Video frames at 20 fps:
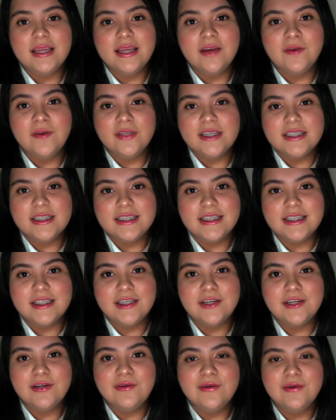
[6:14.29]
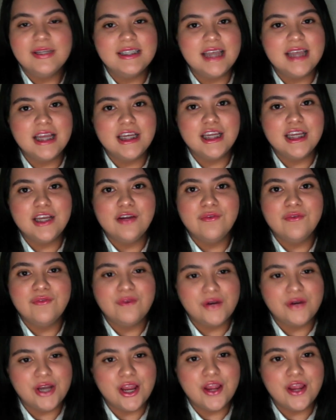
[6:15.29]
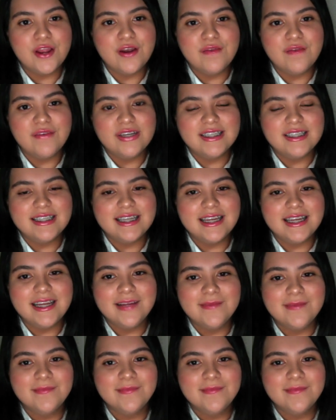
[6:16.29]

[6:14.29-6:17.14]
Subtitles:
older sister who attended a four-year university.